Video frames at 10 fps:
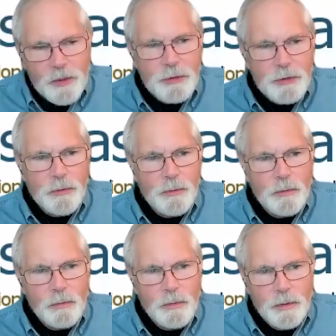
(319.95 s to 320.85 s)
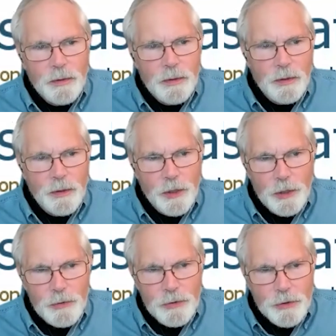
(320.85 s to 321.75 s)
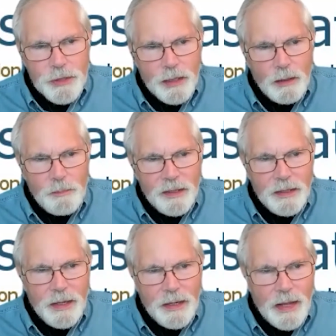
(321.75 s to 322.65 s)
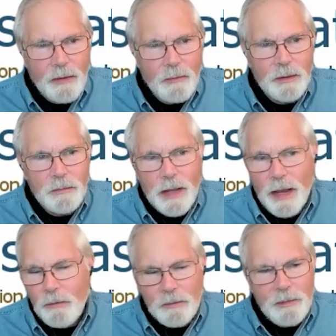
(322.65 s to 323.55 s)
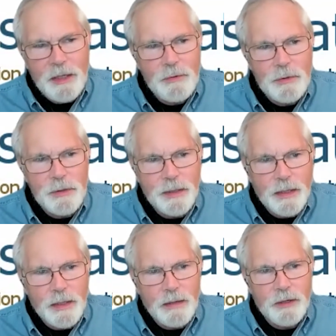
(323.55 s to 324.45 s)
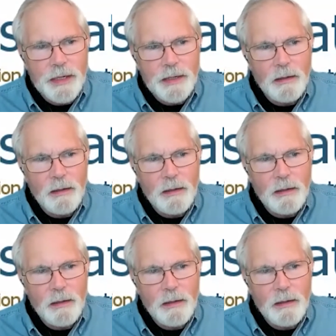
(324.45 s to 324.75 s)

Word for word: us through the user setup and and how yeah. it how it would be used in, in everyday yeah, life.